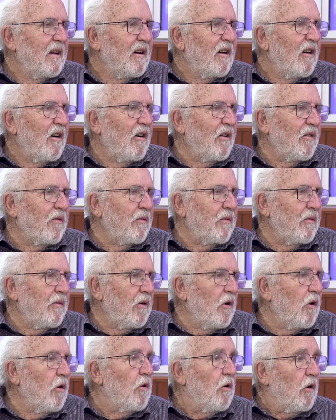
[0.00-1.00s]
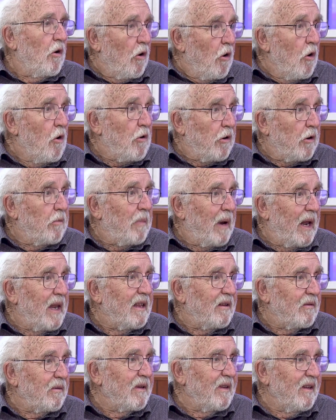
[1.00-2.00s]
of our own
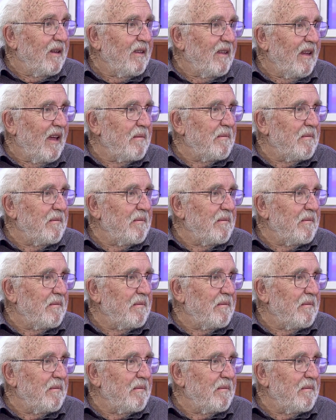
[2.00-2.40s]
planetary system.